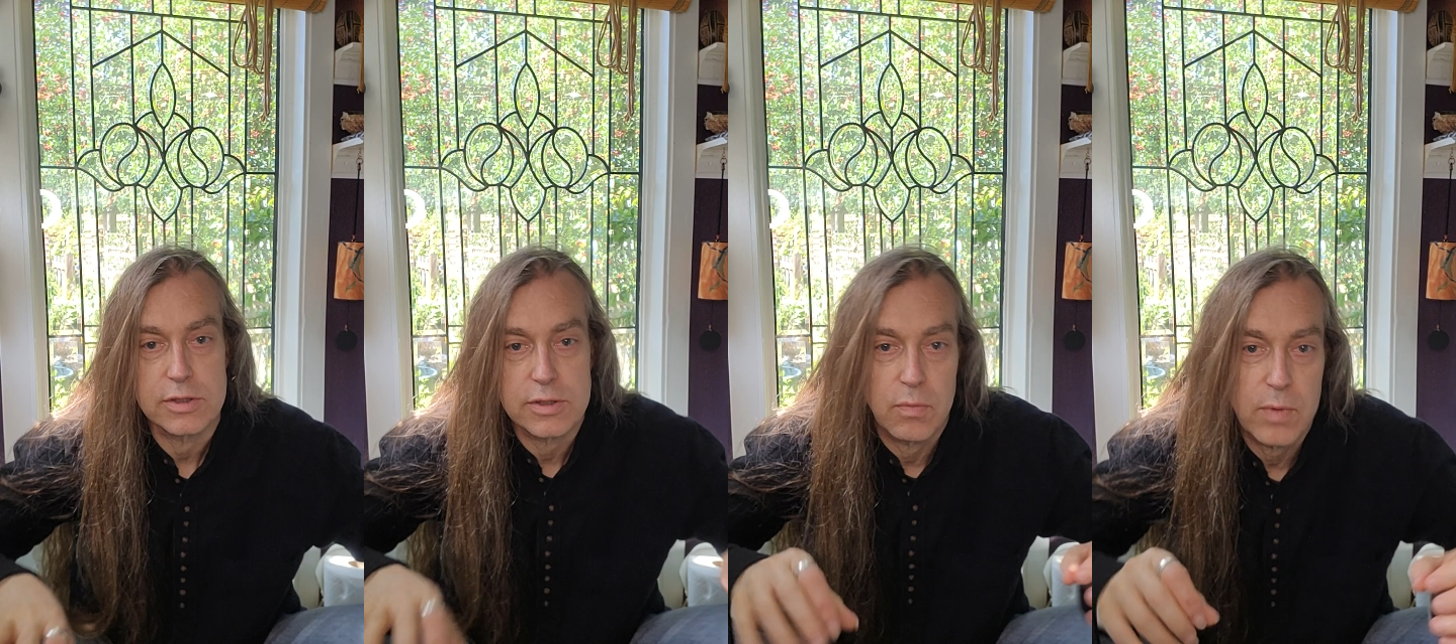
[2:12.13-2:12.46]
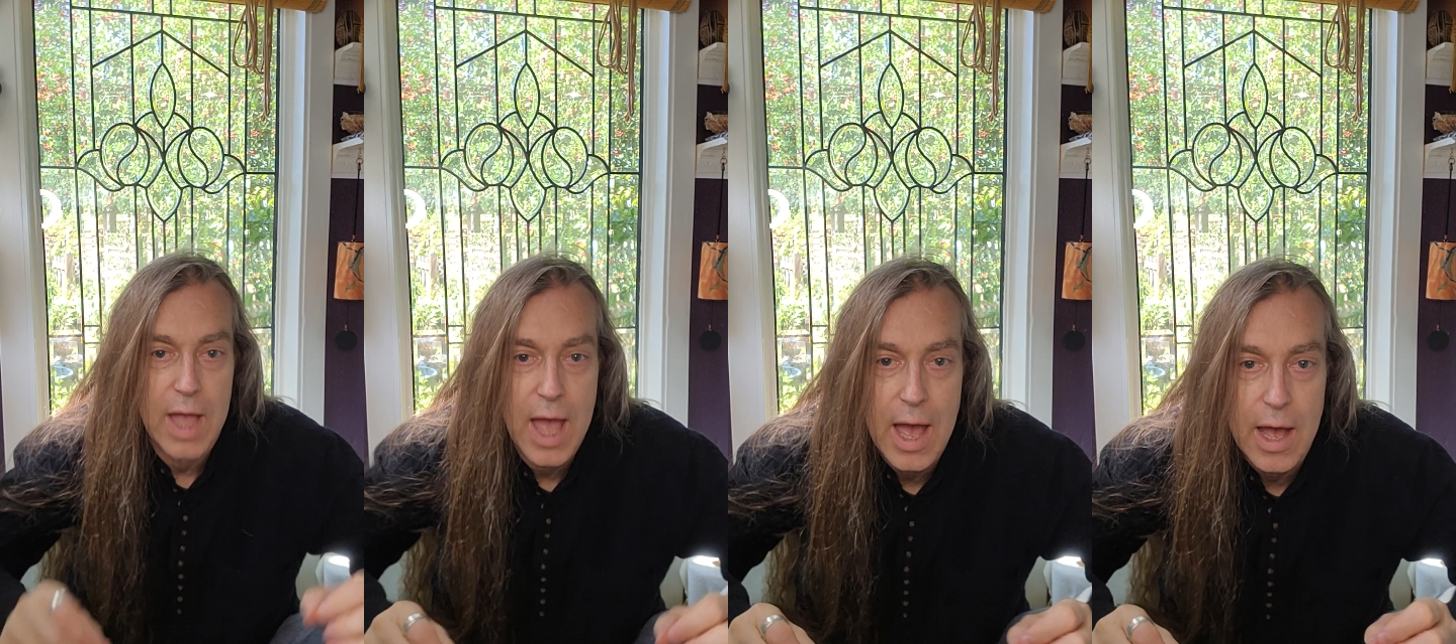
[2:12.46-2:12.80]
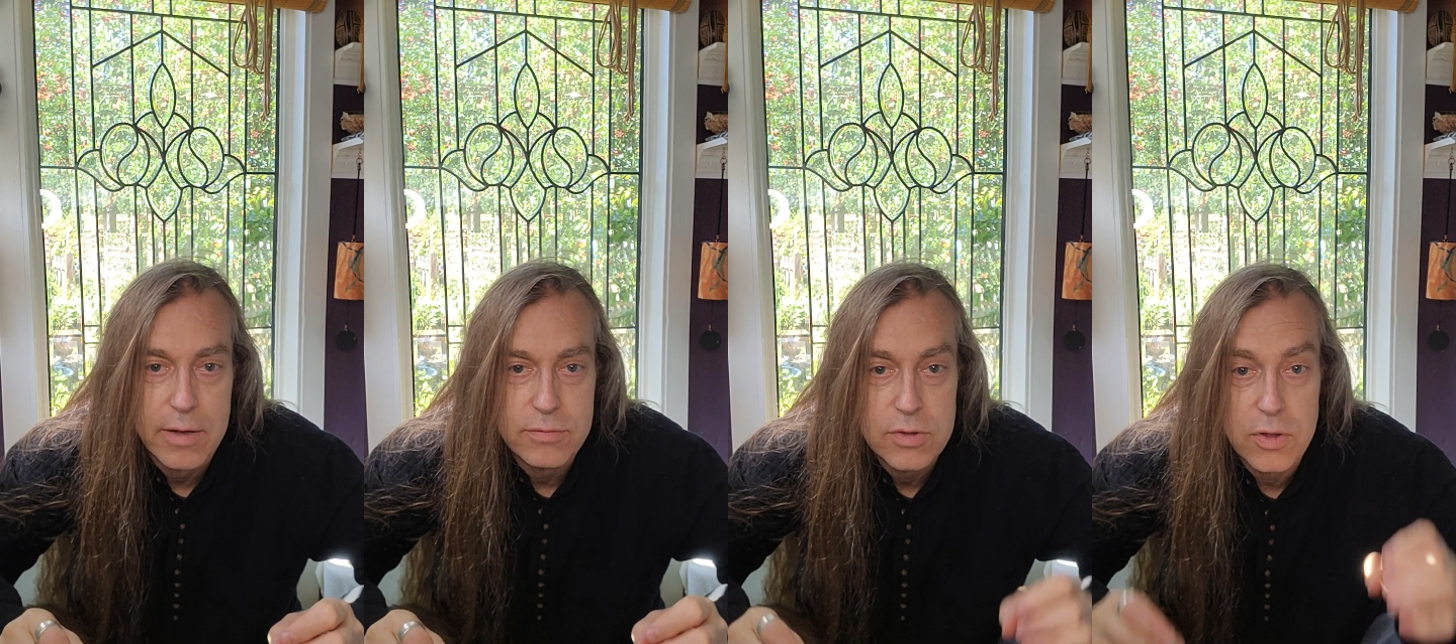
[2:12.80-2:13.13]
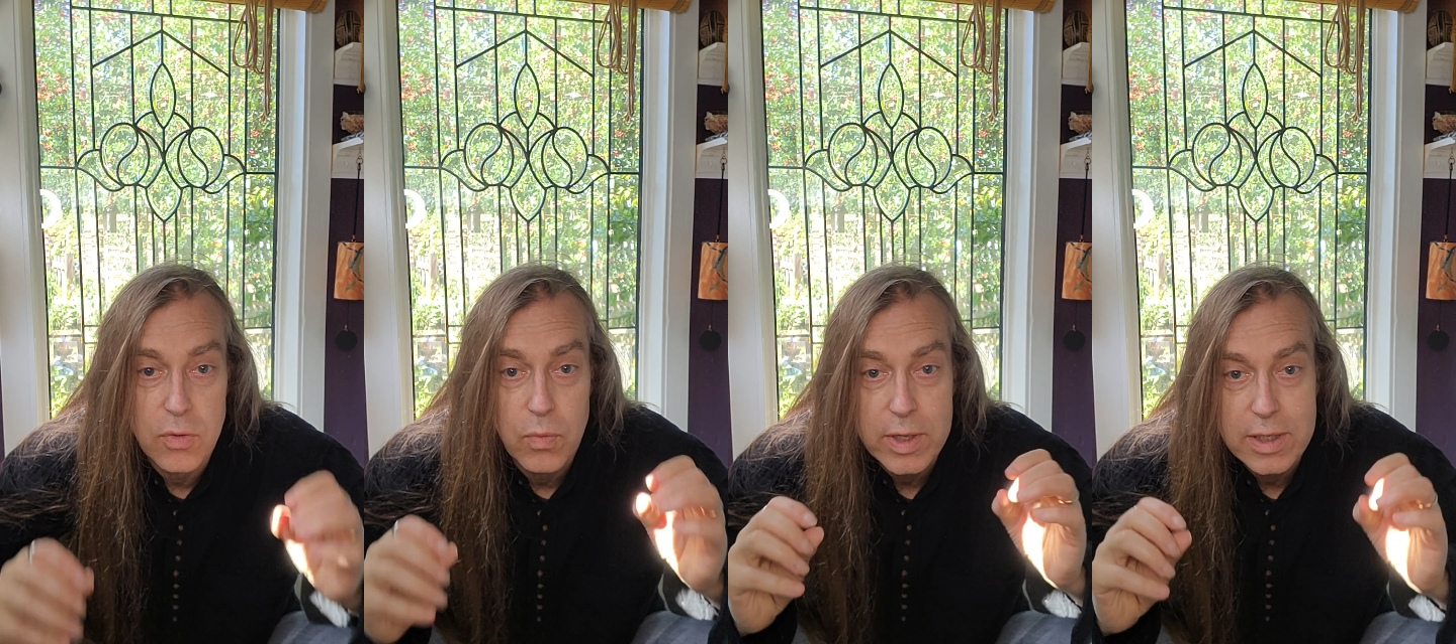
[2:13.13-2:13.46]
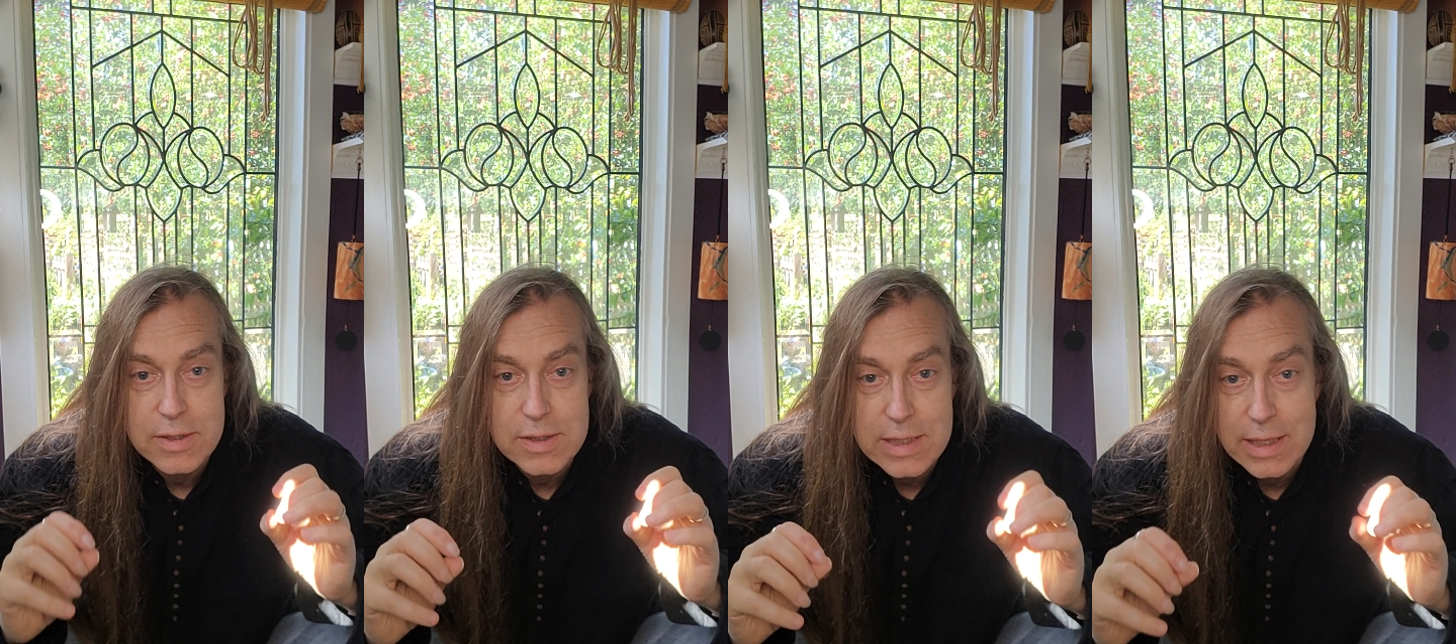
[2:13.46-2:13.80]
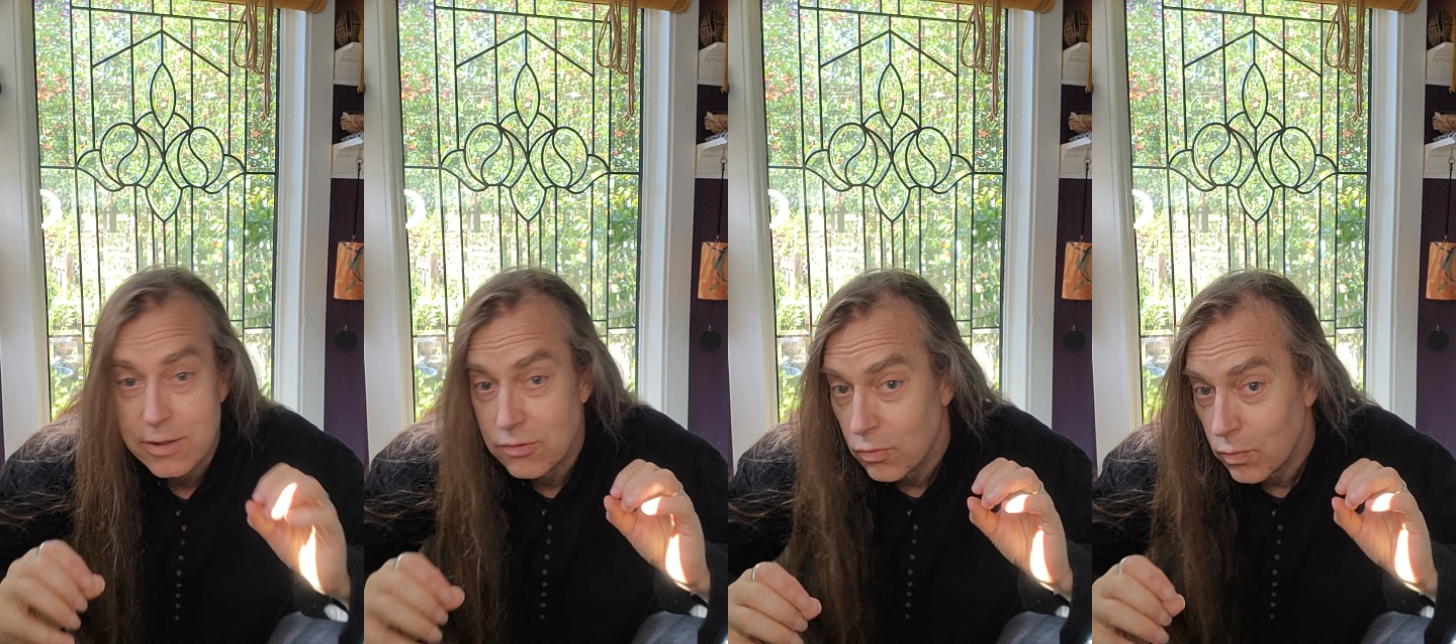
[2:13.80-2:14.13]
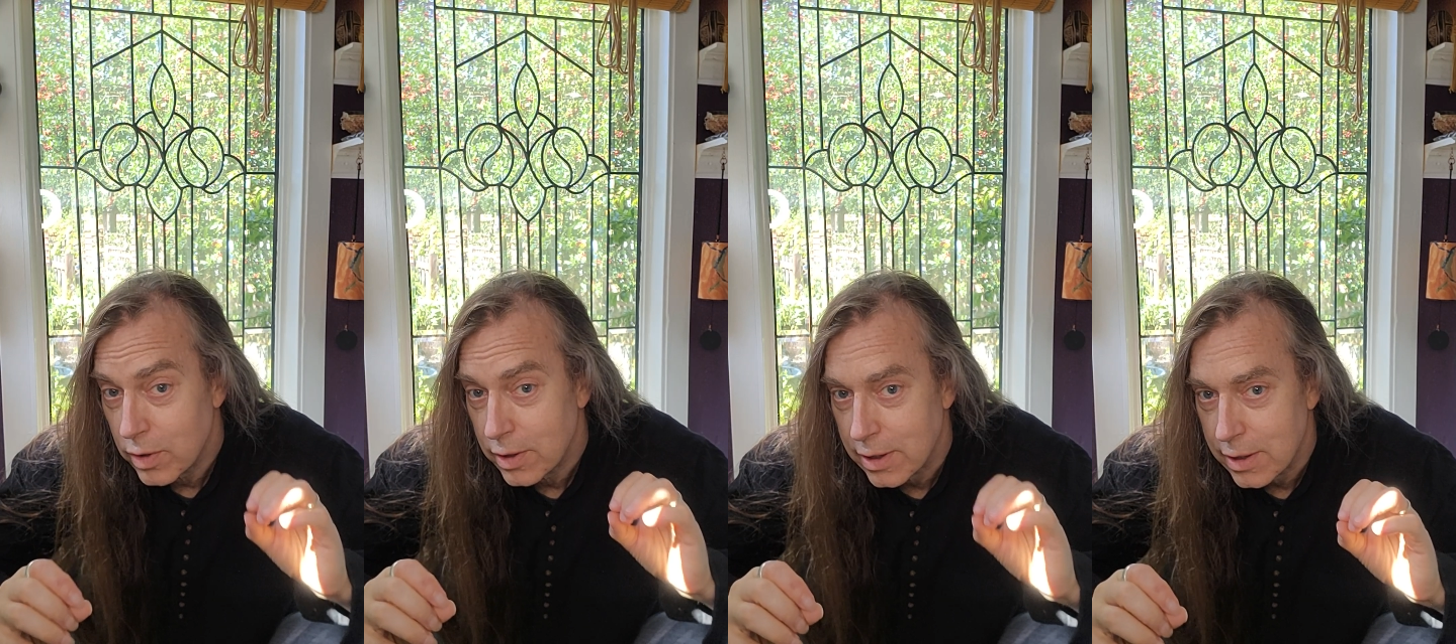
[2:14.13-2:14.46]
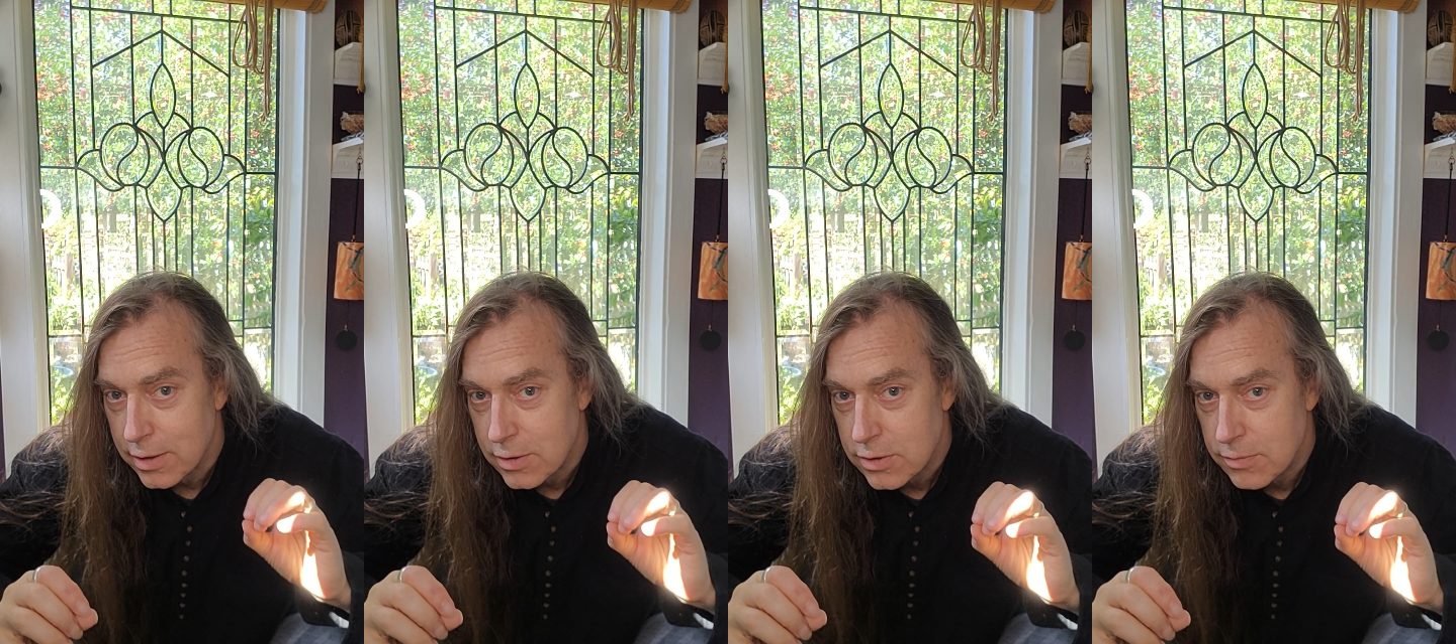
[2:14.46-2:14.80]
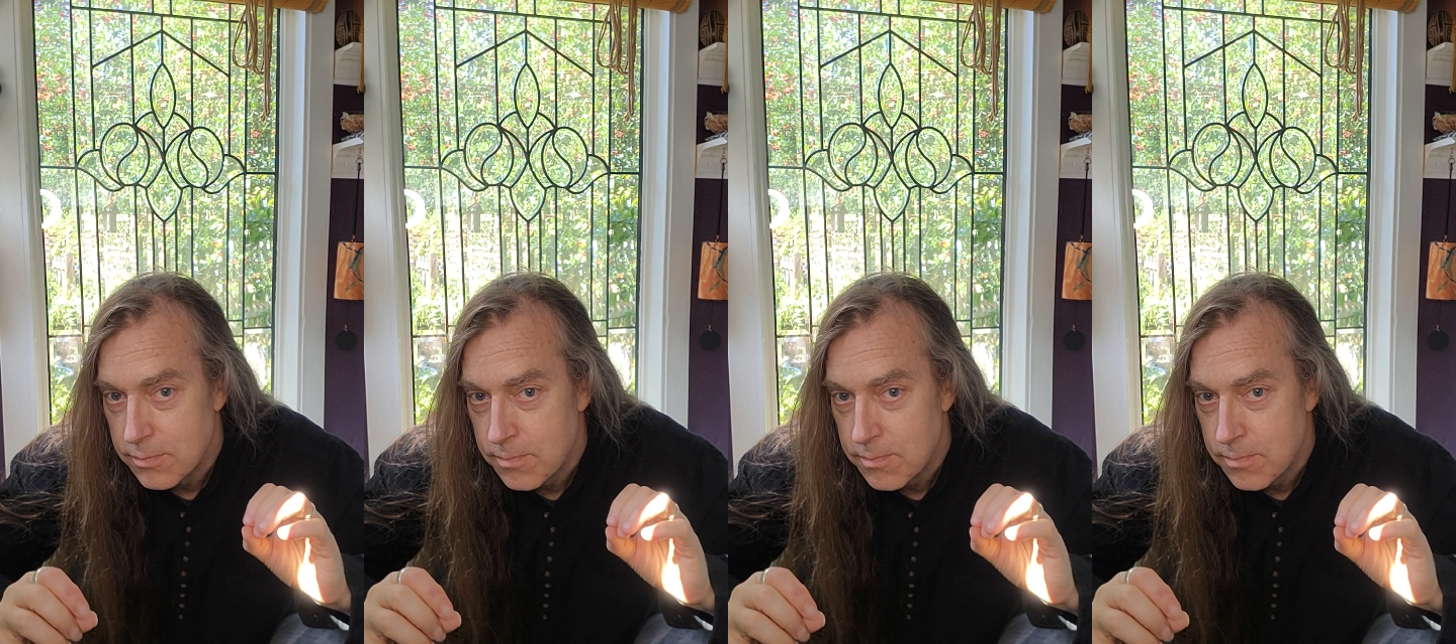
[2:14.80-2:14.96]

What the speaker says: that we have so that we can see it as it really is.